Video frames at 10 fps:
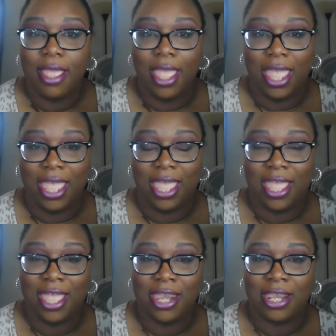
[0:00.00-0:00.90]

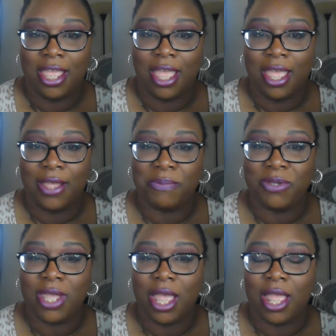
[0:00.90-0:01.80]
And I hope
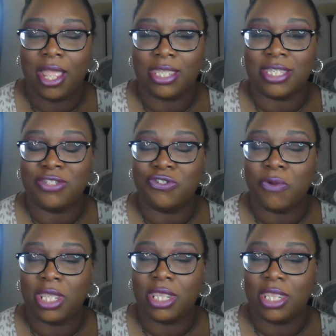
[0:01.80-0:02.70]
you guys
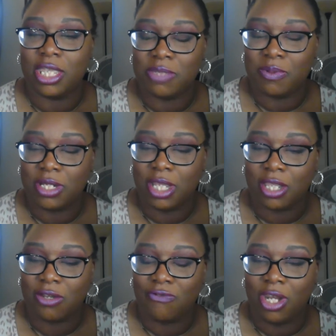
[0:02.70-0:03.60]
enjoyed this
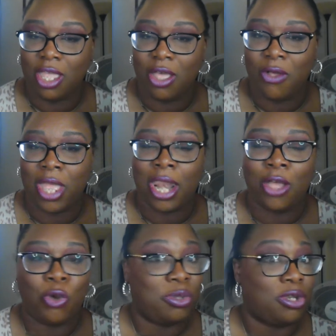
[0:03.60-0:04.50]
particular video, and I
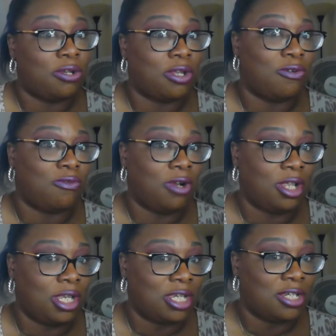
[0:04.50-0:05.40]
hope you're going to
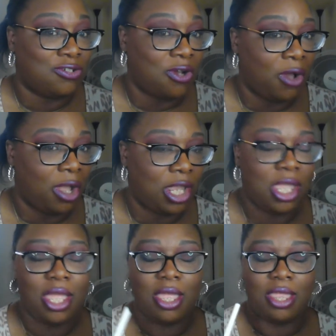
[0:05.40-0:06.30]
really enjoy
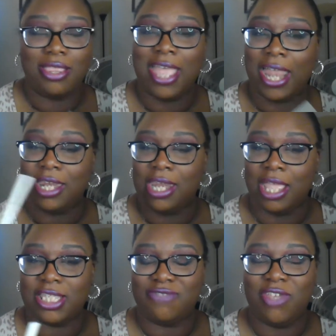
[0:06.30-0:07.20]
that
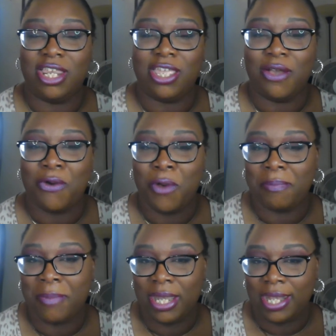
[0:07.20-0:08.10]
next video
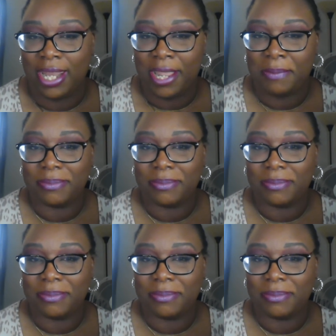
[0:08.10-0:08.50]
on Monday.